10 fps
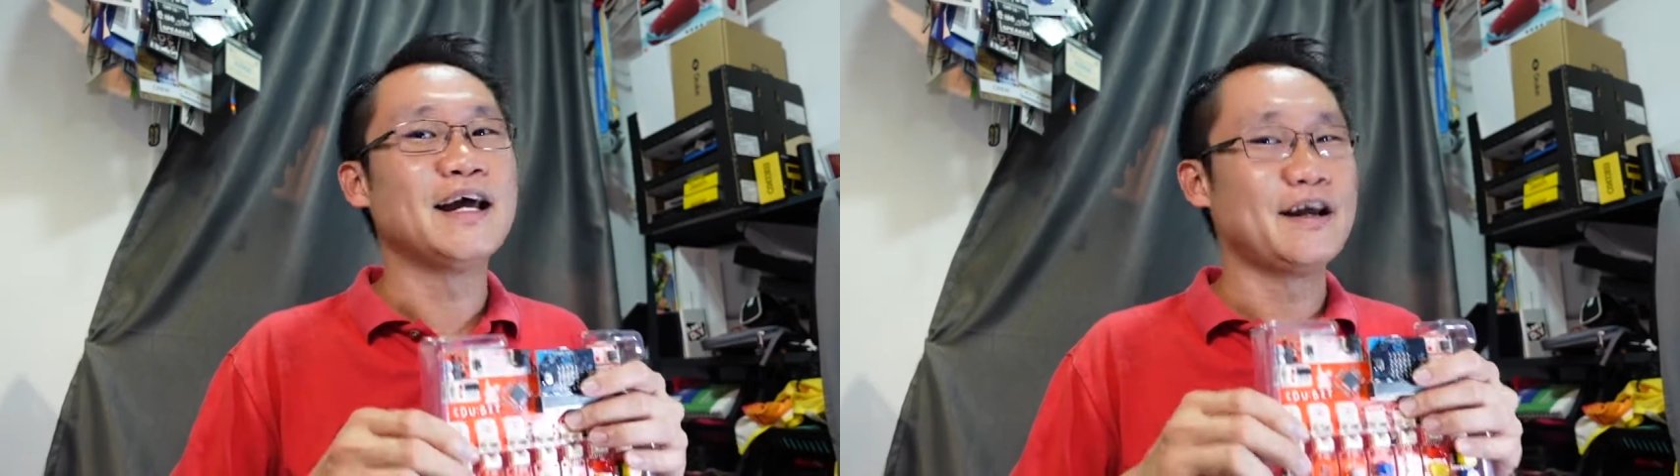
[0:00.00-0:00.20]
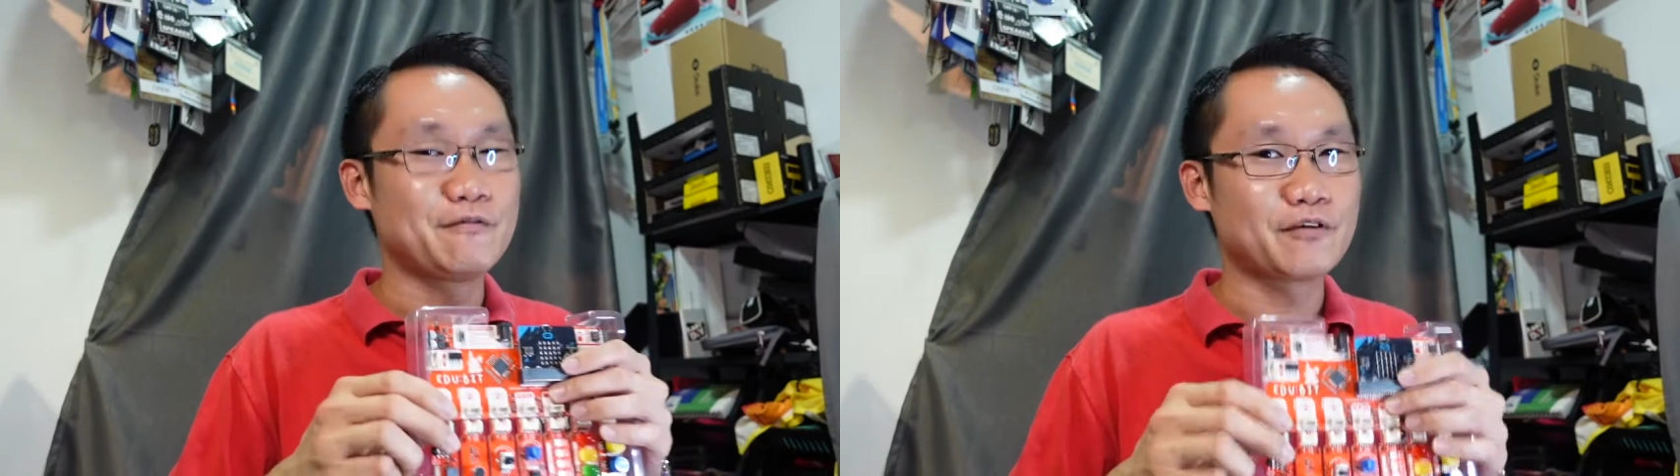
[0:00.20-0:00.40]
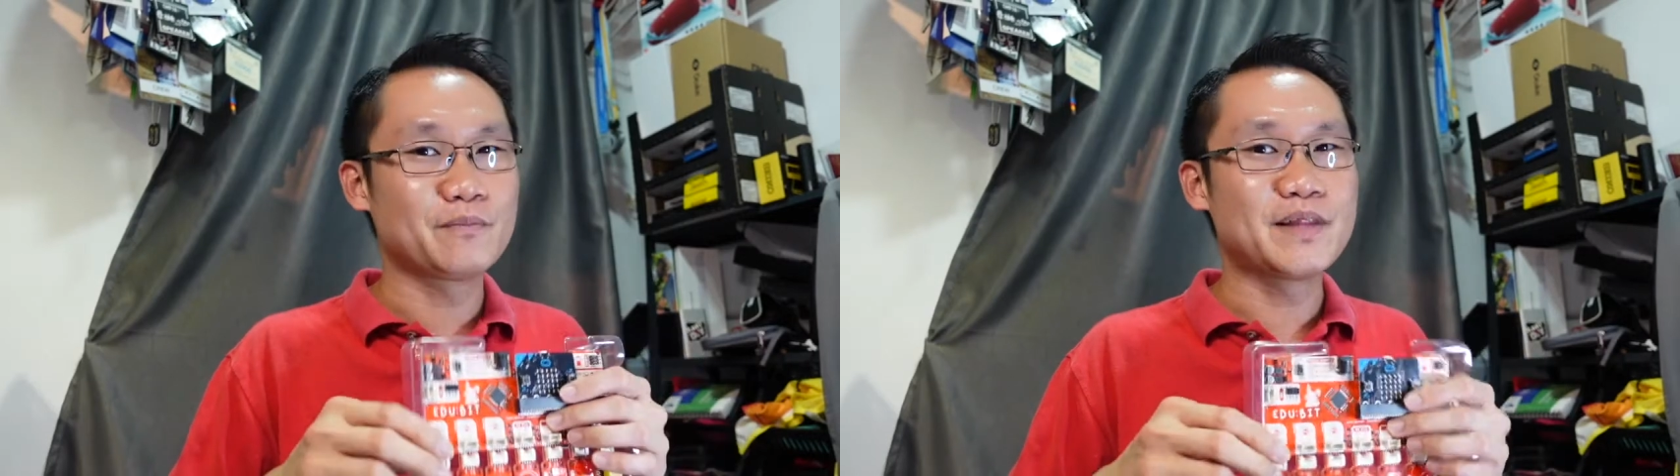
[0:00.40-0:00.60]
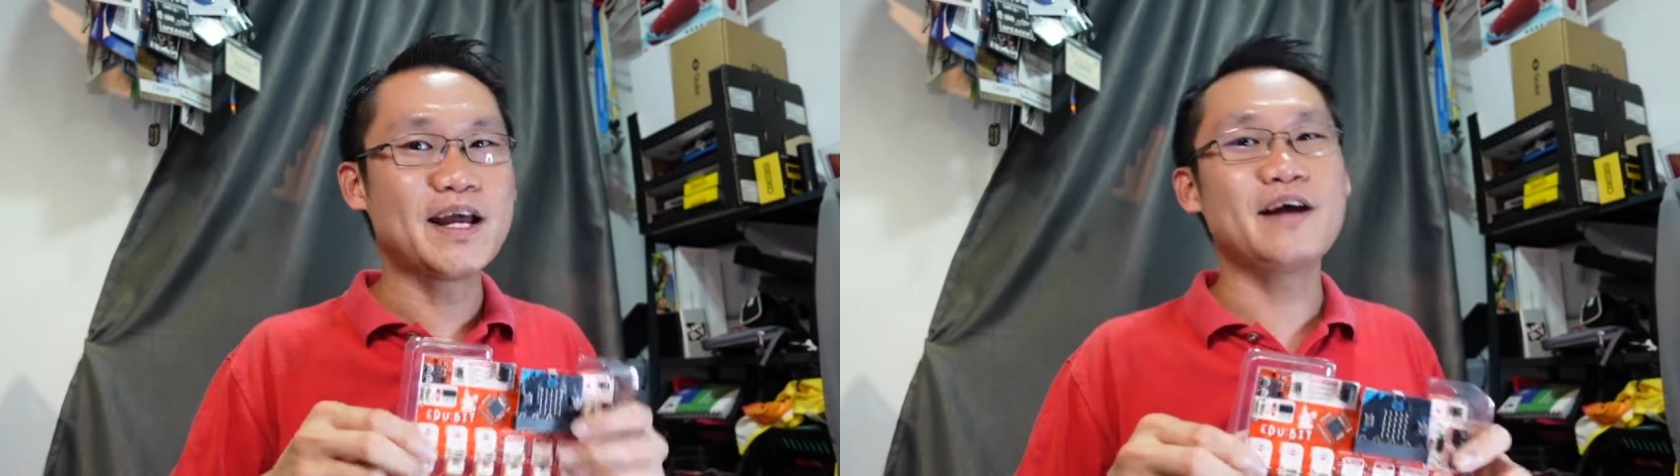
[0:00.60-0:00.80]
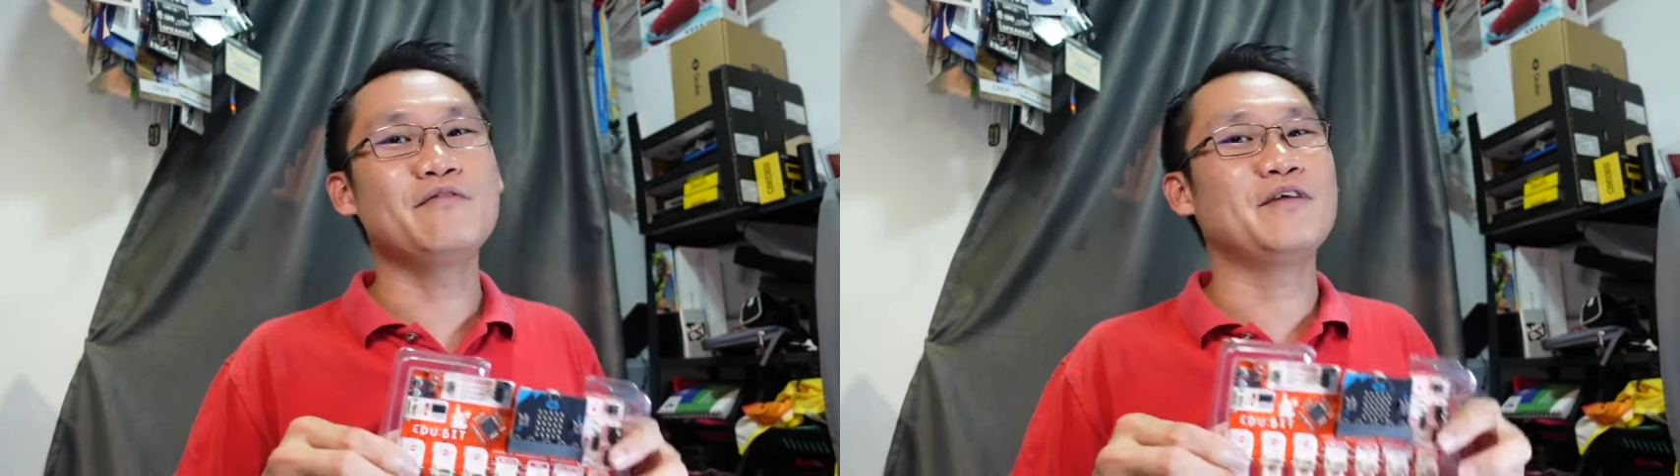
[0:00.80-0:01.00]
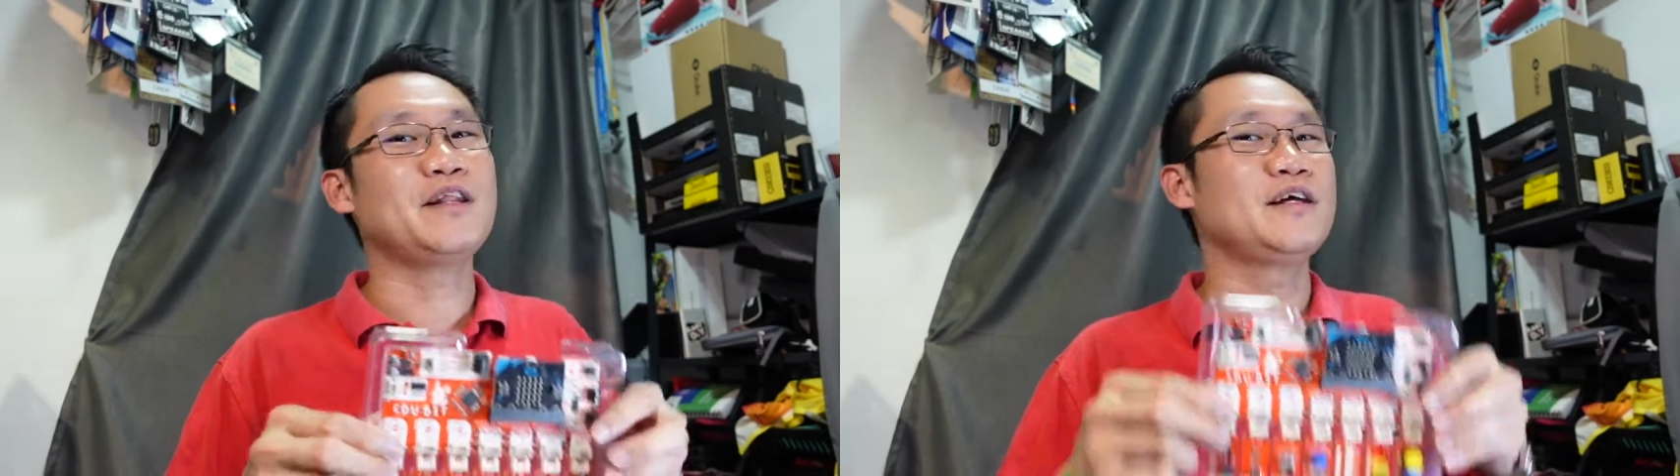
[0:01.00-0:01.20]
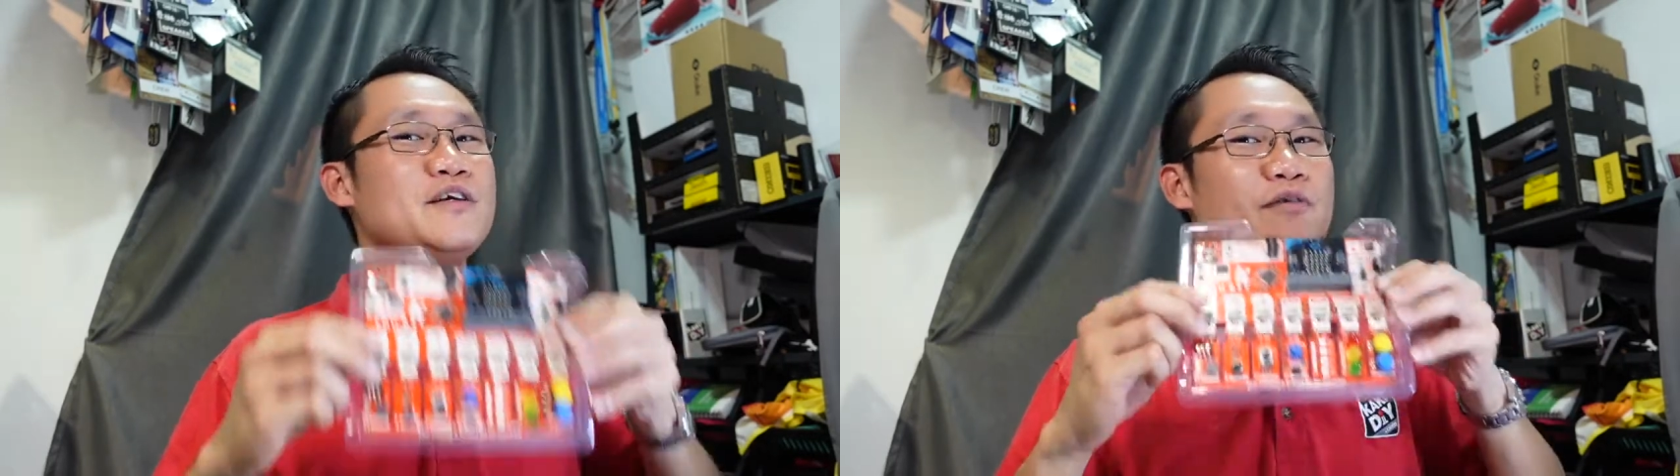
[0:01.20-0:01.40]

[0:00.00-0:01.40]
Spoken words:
and from there, whether you